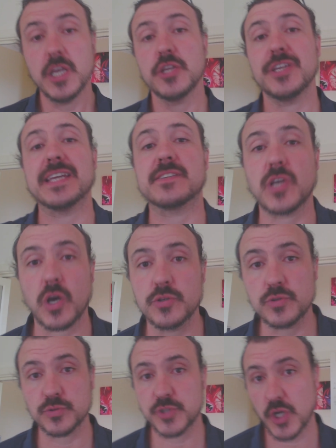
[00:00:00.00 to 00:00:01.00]
you get
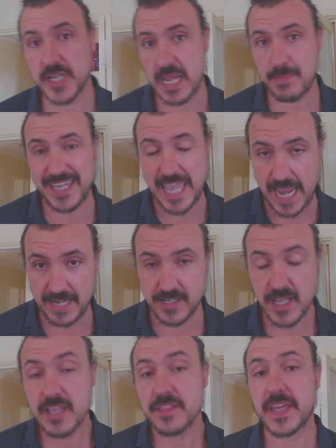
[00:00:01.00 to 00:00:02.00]
total dynamic head.
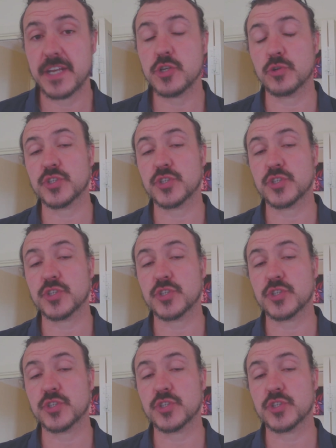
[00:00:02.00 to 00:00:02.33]
That is your